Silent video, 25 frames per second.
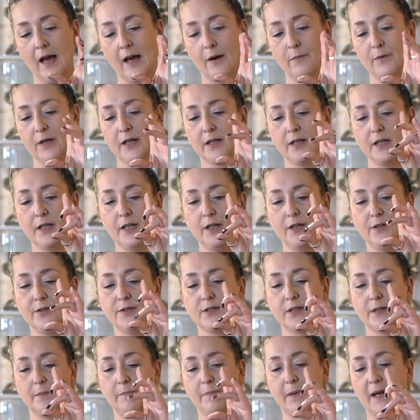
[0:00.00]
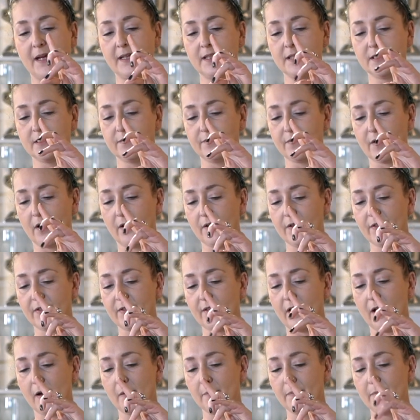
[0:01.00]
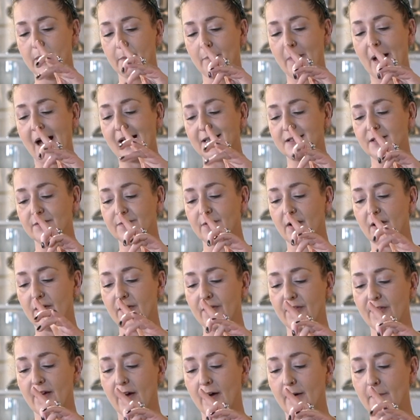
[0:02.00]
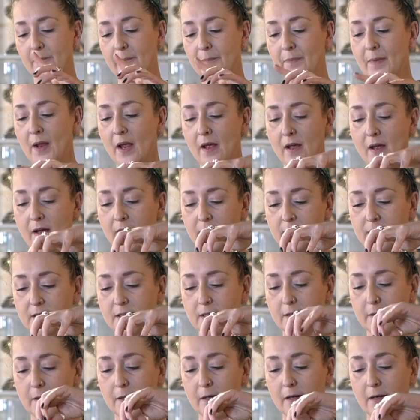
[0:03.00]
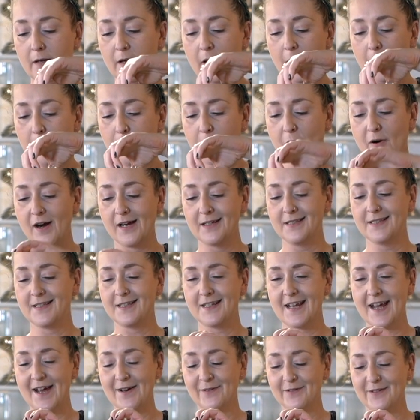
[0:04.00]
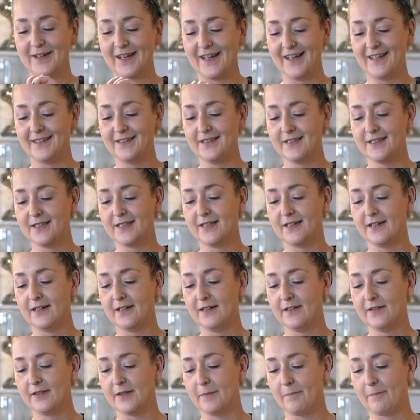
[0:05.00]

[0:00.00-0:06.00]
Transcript: And we're going to use the base of our thumb, the pad of our thumb, to press down into the